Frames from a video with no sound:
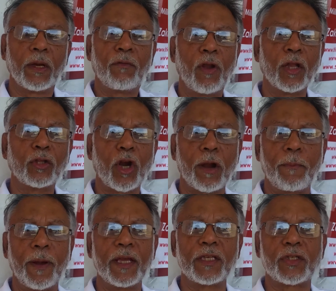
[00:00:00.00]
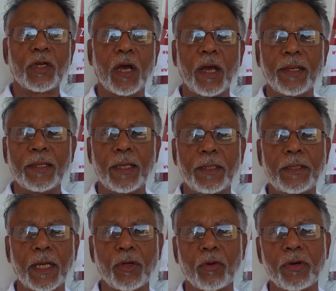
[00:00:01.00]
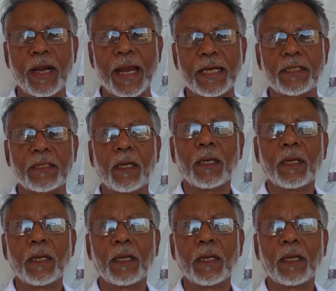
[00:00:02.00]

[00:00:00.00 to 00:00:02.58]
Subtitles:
philanthropists and the technocrats,